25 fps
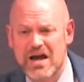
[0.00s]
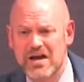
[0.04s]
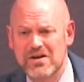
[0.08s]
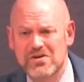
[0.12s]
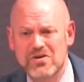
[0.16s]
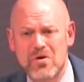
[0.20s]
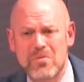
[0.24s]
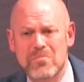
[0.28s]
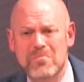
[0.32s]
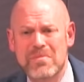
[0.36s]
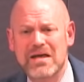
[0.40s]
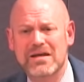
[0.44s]
I
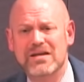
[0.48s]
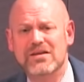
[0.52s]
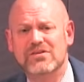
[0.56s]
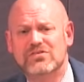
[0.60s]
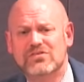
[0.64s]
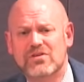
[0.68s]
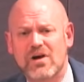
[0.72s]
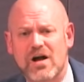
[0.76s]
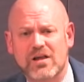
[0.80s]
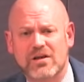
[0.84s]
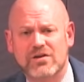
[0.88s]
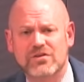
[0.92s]
know many
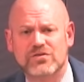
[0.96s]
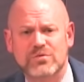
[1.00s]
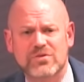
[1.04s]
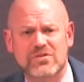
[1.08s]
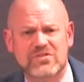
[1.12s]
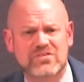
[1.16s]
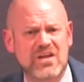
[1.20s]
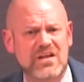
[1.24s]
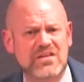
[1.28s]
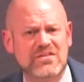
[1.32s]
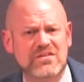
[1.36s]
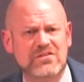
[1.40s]
scholars would
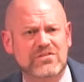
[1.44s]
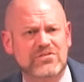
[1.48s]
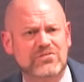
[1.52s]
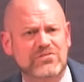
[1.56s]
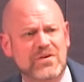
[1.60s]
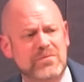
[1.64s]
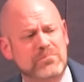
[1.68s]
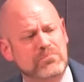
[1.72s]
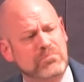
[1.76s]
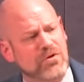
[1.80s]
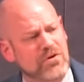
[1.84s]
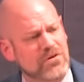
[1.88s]
say this
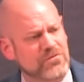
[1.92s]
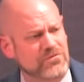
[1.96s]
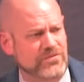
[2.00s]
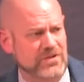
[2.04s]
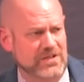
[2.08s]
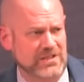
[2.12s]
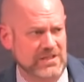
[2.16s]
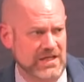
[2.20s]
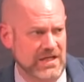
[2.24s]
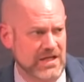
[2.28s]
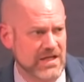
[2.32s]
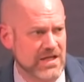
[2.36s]
fit
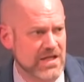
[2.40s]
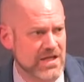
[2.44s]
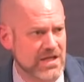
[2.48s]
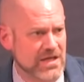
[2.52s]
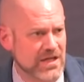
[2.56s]
perfectly